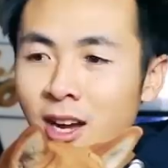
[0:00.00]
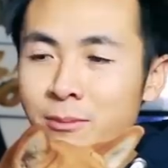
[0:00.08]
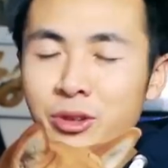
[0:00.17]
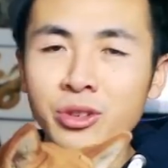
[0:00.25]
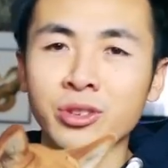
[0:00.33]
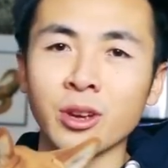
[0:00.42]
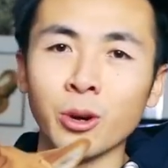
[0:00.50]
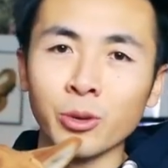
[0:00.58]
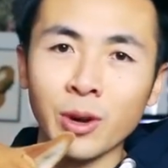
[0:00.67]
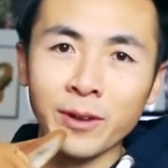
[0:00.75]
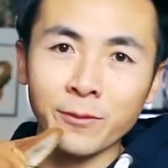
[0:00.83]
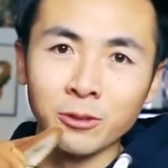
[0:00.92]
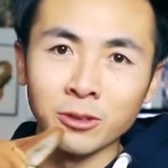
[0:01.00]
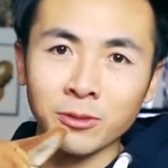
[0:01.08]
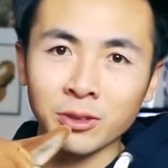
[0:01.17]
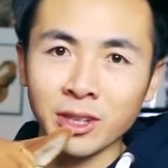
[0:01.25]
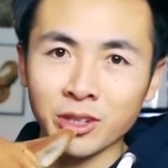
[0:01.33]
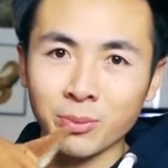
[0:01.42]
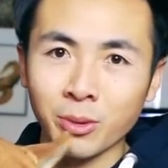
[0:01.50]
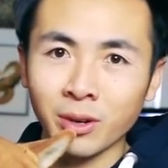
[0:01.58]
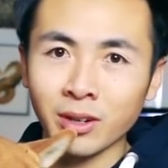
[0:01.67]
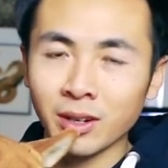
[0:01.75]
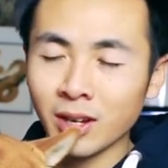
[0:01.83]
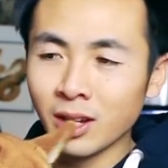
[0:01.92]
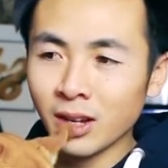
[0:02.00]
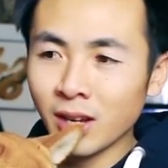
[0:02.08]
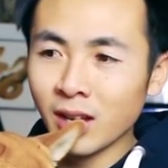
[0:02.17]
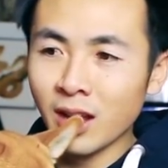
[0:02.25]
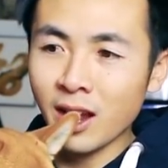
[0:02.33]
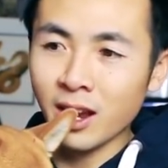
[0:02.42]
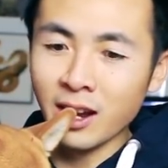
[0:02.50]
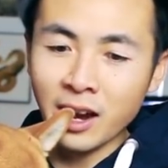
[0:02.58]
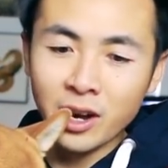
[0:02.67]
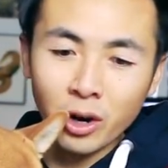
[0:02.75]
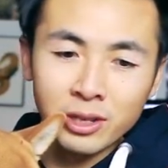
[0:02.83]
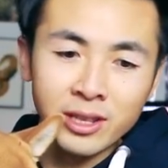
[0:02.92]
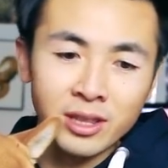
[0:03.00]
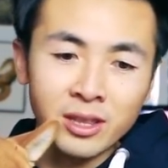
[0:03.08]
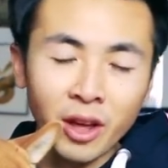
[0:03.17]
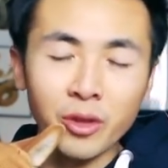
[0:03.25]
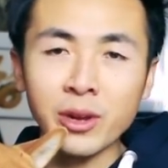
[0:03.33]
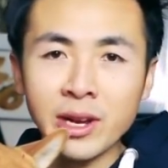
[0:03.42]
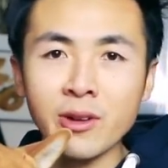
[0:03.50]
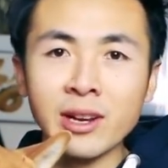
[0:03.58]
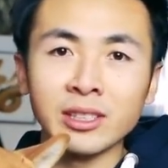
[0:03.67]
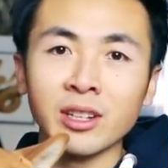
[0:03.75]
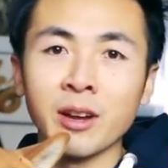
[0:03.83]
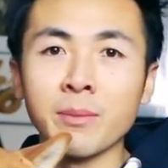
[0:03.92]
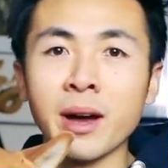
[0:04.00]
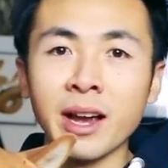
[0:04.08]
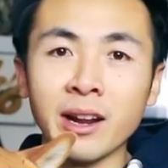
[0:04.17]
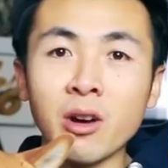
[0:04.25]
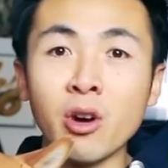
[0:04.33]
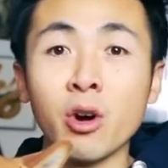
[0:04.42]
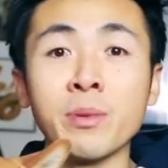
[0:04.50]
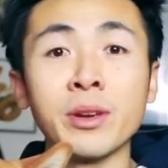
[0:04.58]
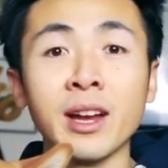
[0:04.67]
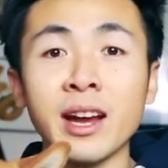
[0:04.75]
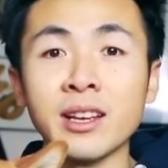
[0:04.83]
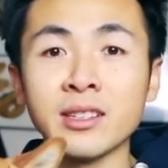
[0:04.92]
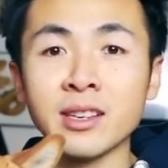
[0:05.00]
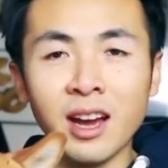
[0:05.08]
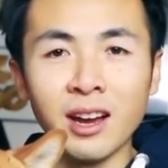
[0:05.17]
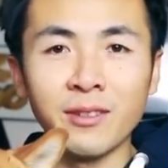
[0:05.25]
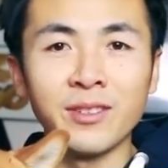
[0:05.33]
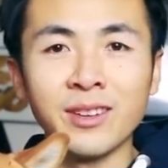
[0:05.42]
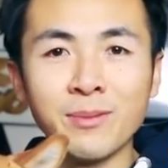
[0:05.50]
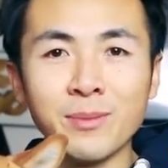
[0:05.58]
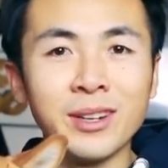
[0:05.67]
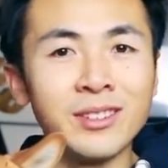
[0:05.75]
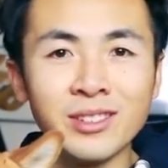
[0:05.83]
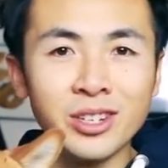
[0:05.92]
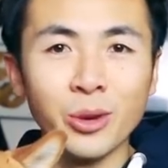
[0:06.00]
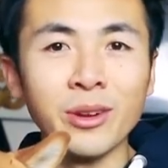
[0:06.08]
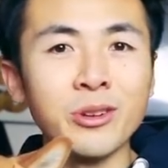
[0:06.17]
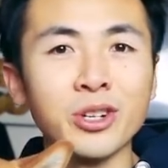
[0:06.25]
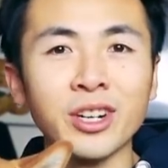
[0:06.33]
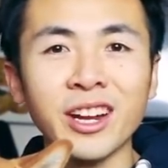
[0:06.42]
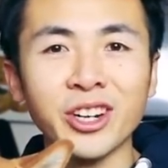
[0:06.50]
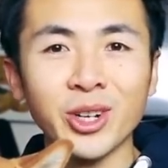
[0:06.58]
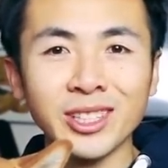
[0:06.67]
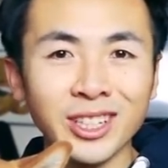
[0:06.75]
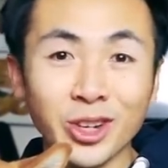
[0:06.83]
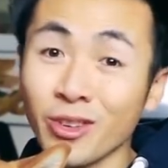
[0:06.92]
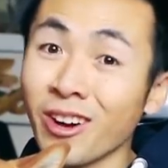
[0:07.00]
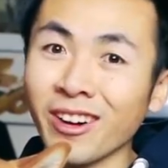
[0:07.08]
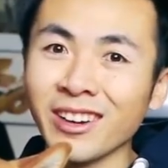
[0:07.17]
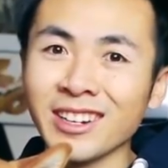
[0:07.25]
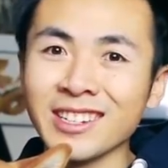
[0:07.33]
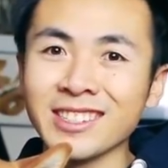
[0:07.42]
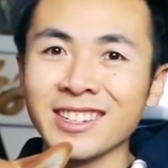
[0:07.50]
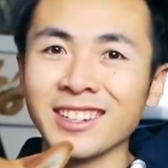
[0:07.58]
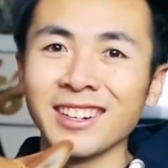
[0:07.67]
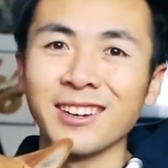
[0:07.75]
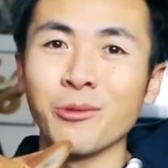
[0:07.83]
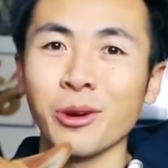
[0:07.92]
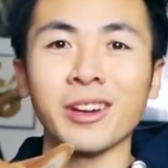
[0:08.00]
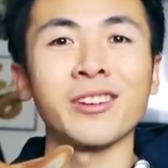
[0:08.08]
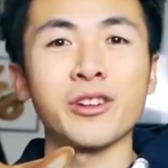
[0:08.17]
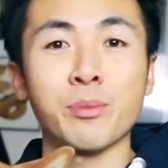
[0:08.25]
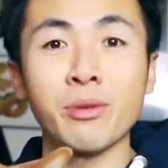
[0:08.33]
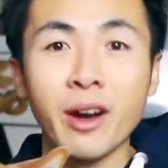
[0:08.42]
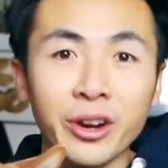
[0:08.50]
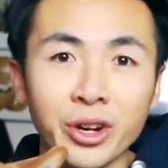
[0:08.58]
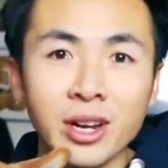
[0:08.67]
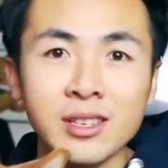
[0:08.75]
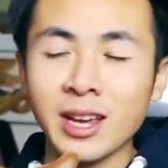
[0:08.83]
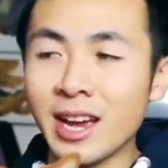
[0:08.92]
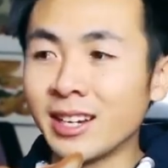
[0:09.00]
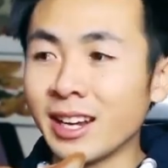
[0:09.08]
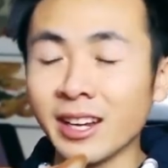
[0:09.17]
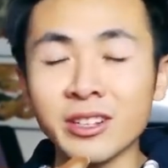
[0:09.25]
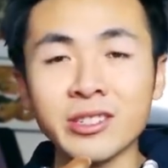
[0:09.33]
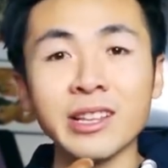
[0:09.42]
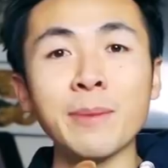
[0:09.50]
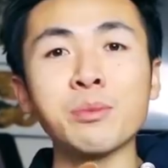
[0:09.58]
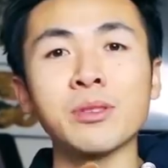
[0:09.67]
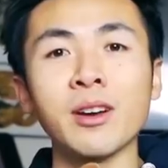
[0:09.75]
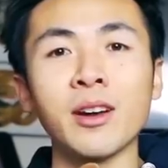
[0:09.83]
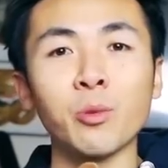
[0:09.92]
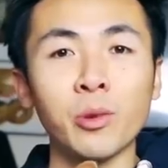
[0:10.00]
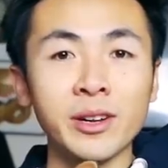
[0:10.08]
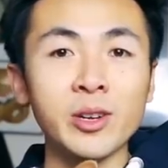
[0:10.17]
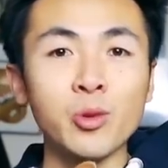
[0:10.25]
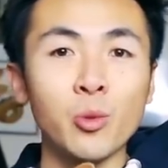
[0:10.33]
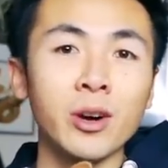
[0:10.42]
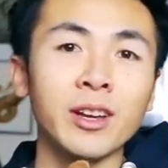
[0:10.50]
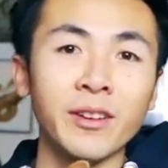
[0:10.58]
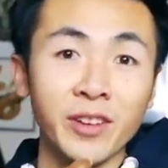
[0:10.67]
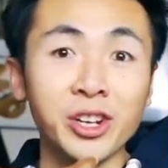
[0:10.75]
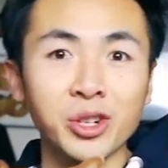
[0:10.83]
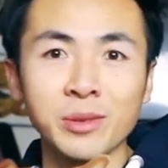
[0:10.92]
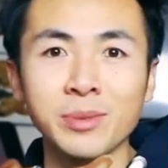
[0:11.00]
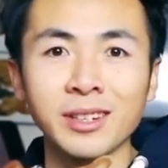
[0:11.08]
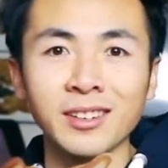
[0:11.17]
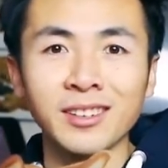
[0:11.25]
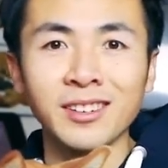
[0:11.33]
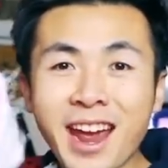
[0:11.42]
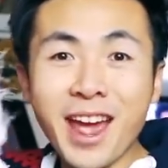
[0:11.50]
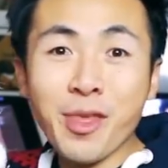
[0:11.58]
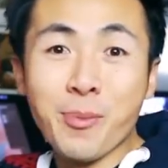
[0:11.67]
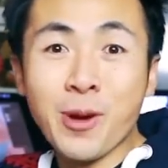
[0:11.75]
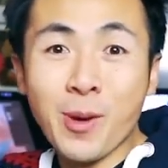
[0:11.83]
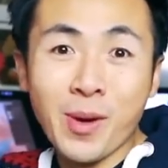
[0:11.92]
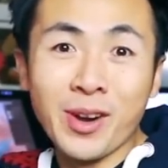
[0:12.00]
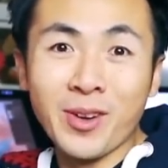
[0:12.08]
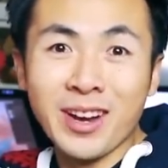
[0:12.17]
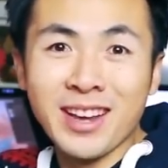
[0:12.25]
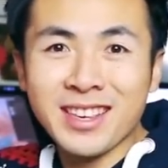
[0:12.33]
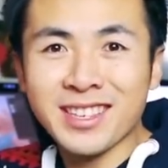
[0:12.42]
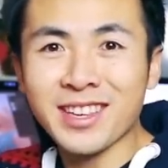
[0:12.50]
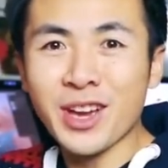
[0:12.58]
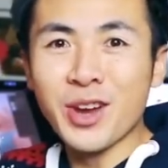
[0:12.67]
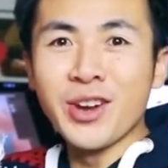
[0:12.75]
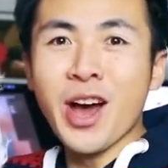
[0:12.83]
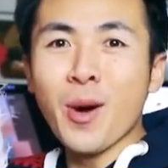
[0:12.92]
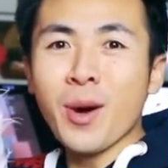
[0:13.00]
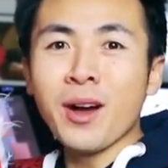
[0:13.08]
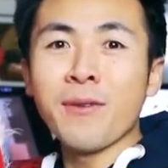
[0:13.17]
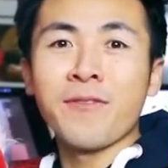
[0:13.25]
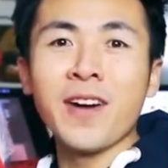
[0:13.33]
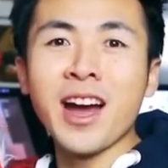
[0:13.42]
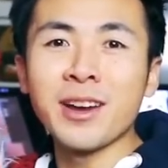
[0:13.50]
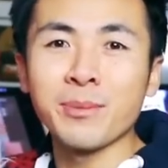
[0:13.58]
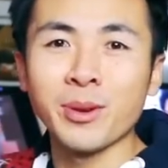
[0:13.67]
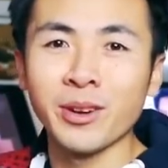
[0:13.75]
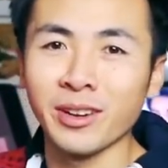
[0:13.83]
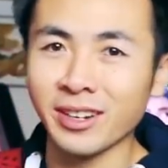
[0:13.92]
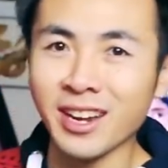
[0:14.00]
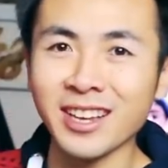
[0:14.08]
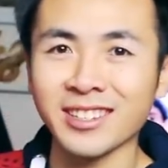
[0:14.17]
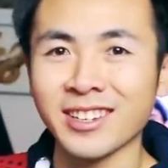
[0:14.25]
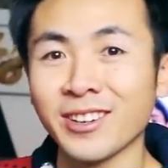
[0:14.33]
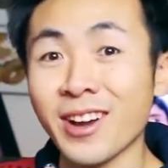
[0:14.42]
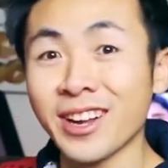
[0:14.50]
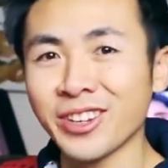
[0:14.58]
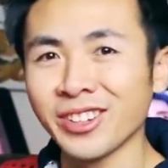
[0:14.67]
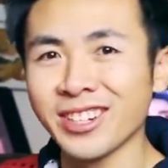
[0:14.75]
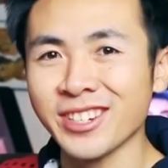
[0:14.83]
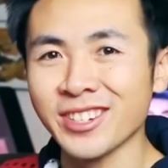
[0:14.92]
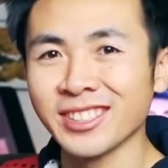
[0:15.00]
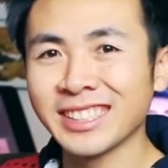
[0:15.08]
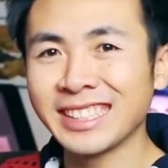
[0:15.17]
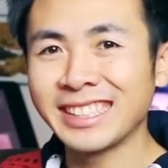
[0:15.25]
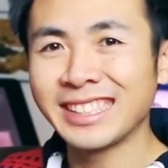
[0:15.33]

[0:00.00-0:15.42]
I'm just so grateful for that support. And I know another year has gone by, and I hope you guys have been doing your sketches and drawings and working on your project and taking steps on where you want to eventually be. And the print winner is Noah Feinberg. Yes, congratulations.